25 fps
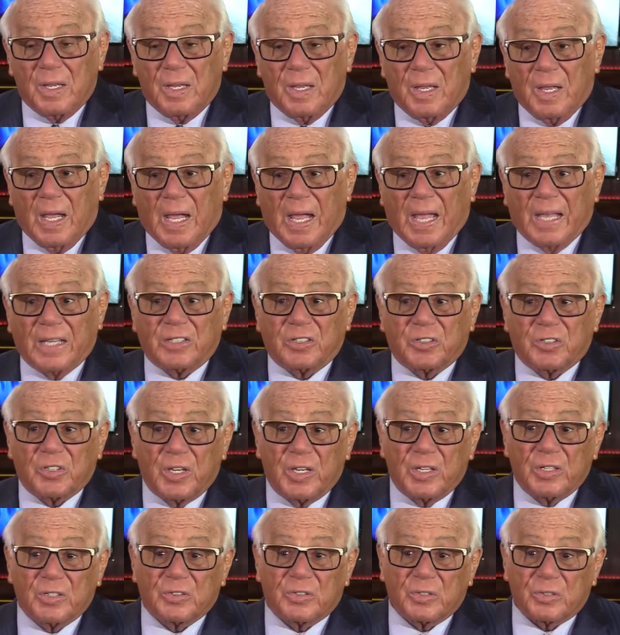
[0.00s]
I
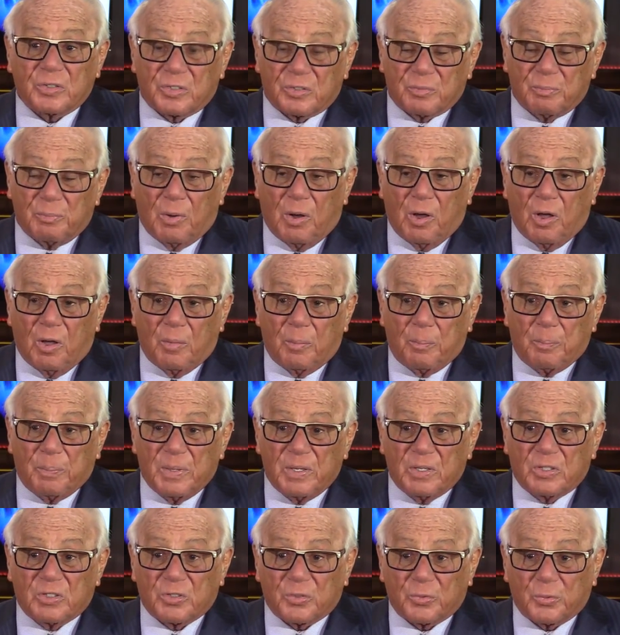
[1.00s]
changed a small
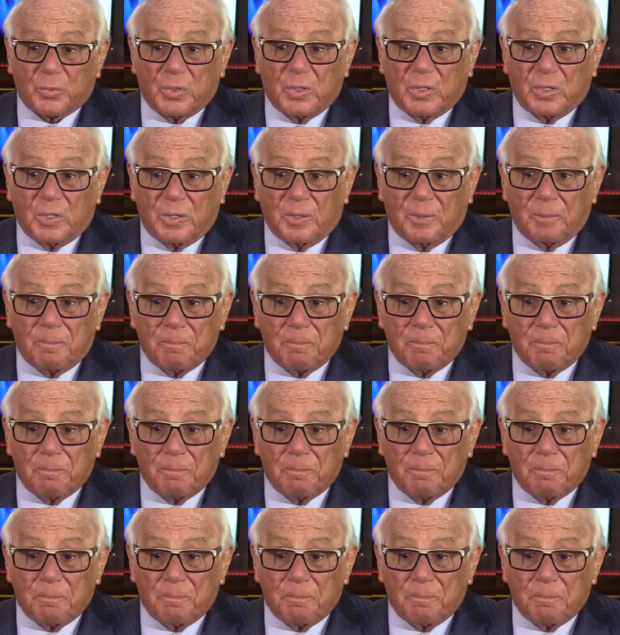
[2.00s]
pizzeria